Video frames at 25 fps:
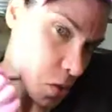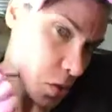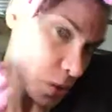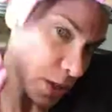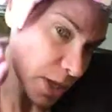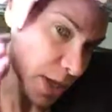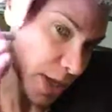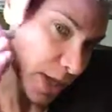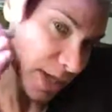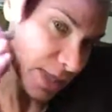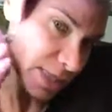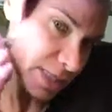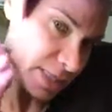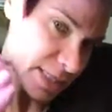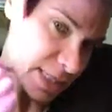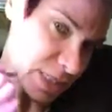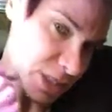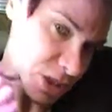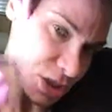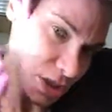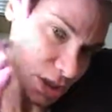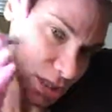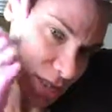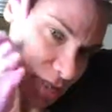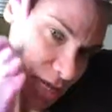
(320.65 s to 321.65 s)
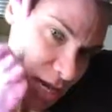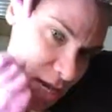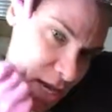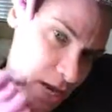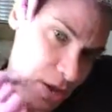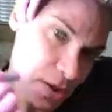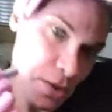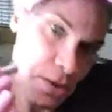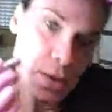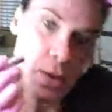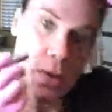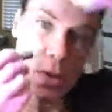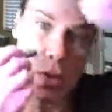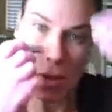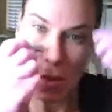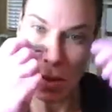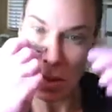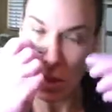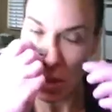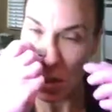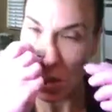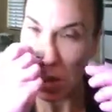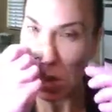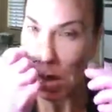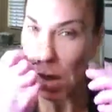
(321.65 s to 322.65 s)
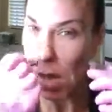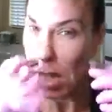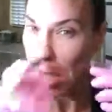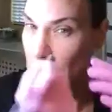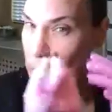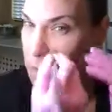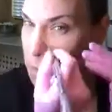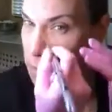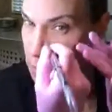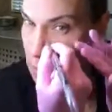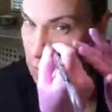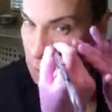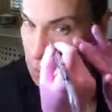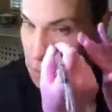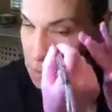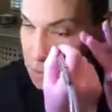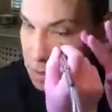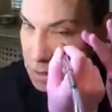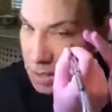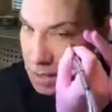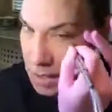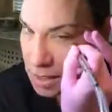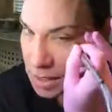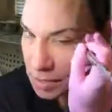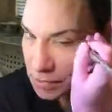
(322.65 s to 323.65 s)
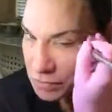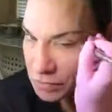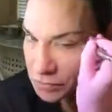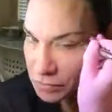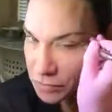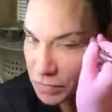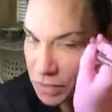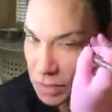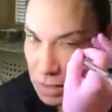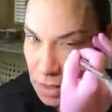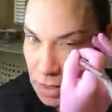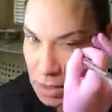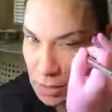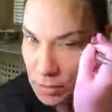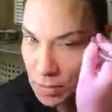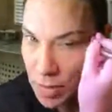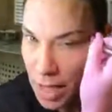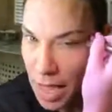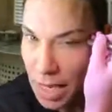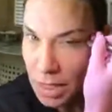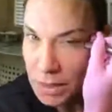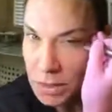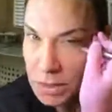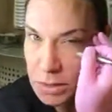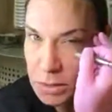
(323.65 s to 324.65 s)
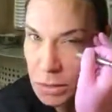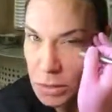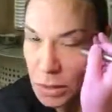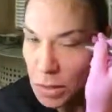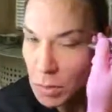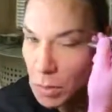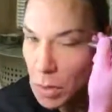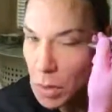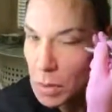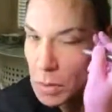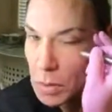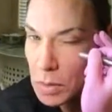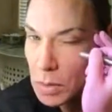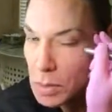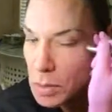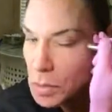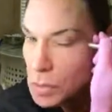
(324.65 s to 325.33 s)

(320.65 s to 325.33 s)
or nights I should say, until your skin is feeling back to normal.